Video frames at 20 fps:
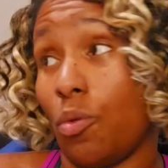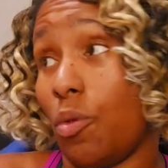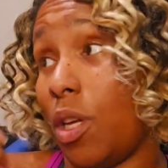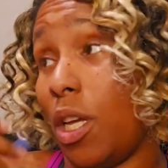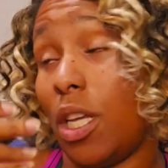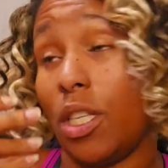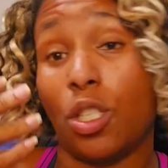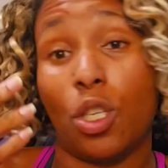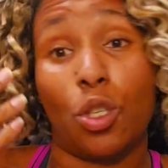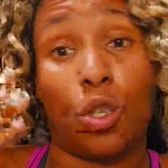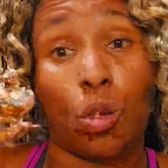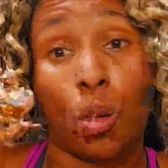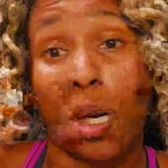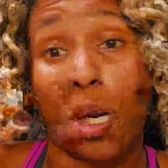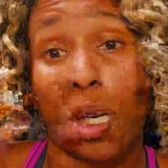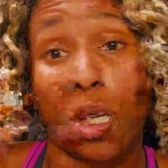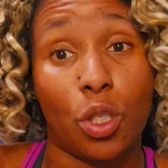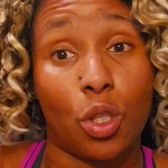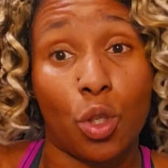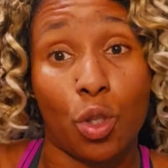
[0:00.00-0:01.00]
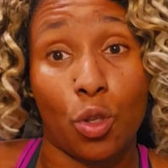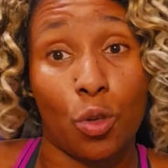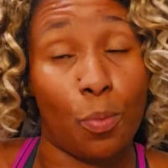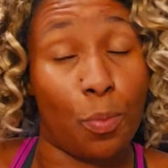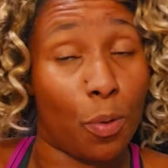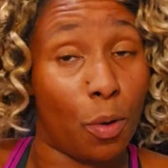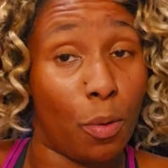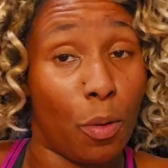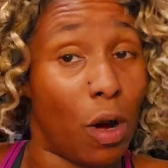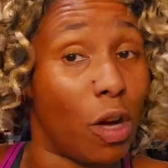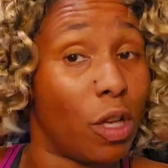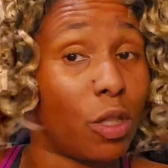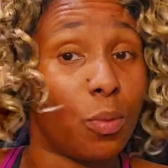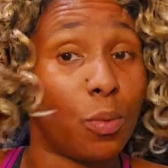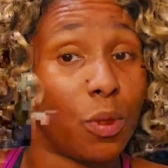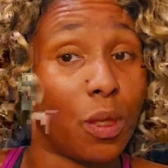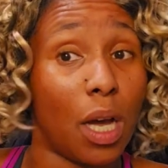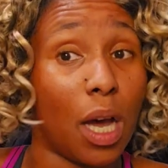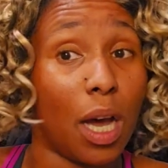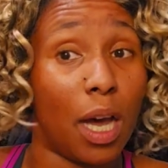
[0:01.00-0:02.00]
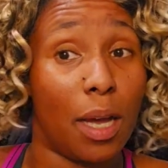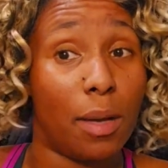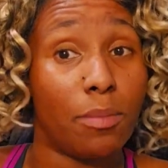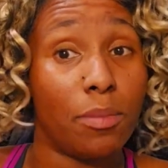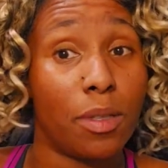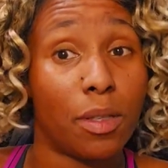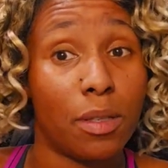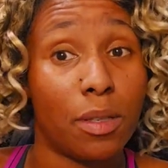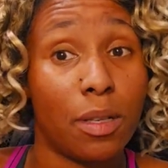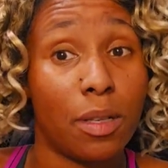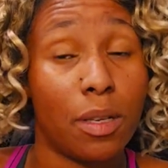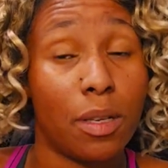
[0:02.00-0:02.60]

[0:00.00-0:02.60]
is a drunken stupor multiple times.